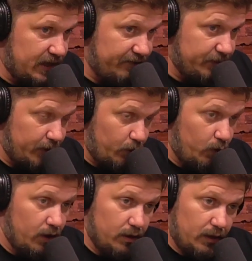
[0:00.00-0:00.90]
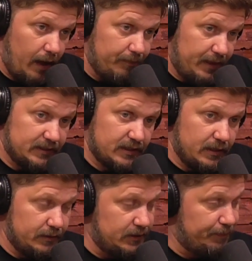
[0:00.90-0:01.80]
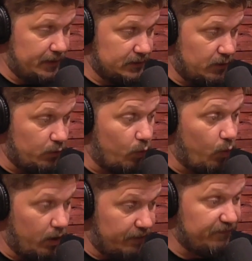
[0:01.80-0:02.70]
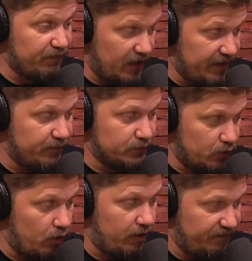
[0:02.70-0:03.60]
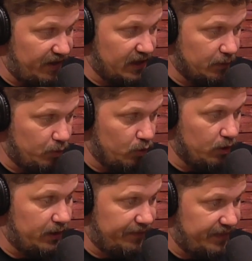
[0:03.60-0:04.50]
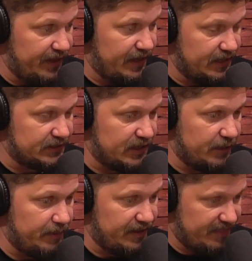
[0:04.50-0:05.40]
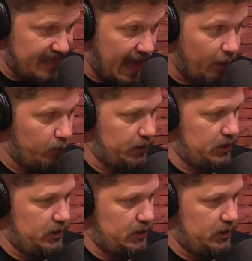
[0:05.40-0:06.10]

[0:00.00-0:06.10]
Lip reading: everybody, well, that's going to depend on what flavors are available, and then it's going to be that one.